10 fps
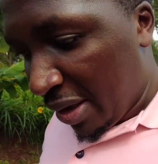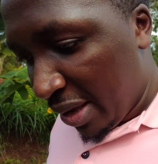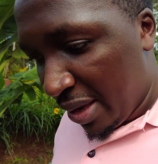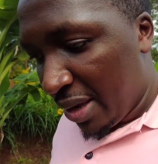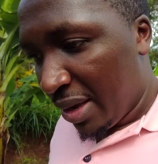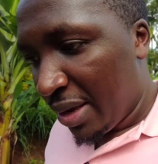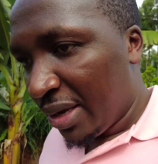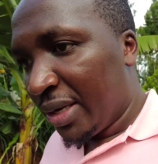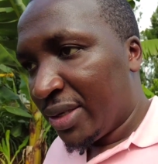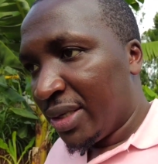uh,
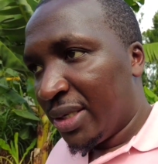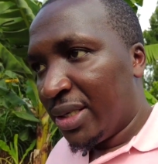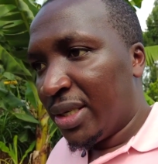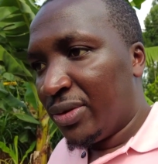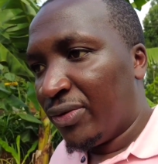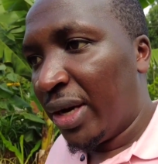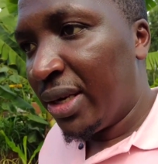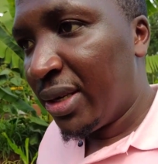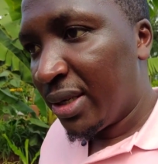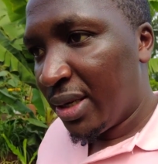it's easy to
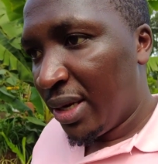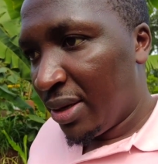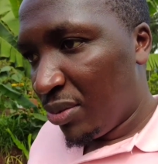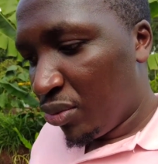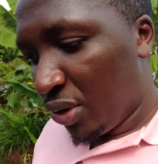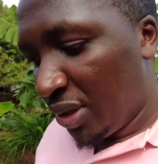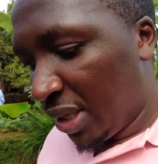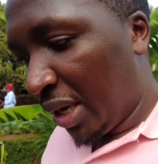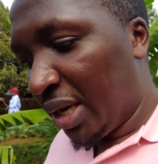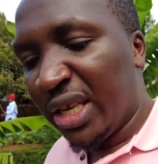find uh, boys
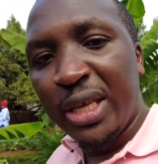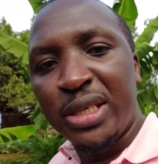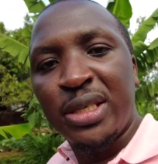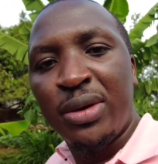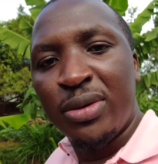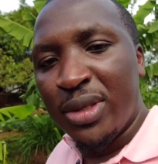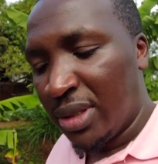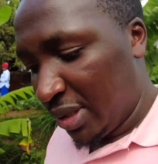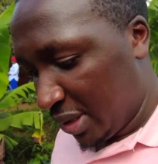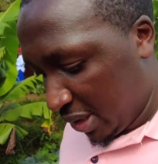hanging in the town
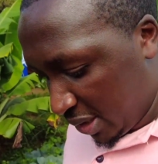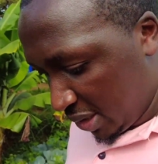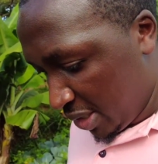in the,